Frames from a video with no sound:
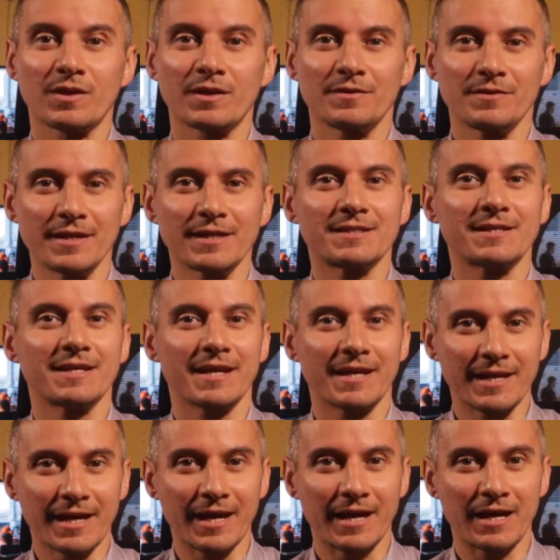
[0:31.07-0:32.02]
that they
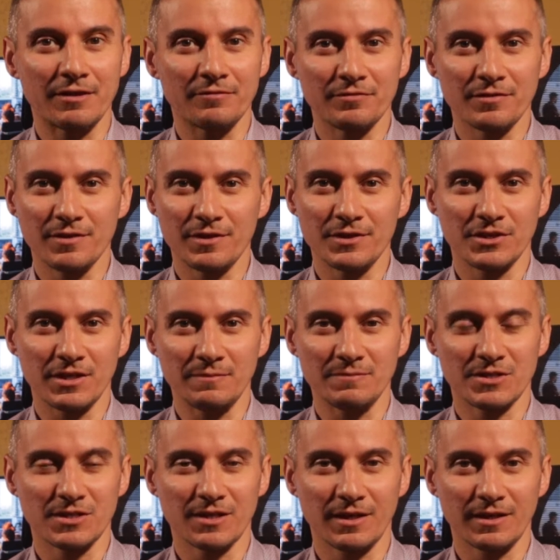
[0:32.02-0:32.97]
have the same
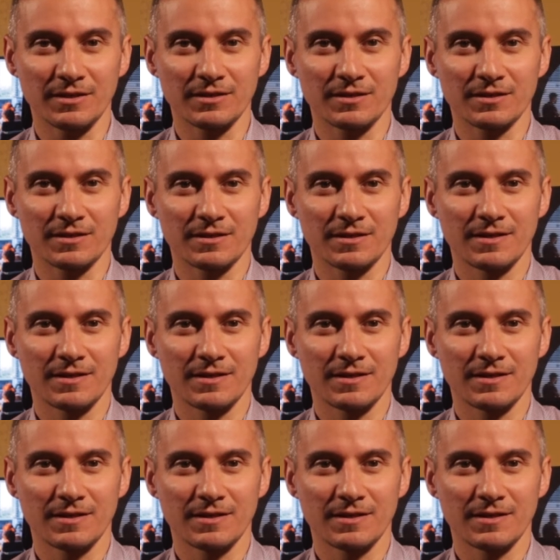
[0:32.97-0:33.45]
size.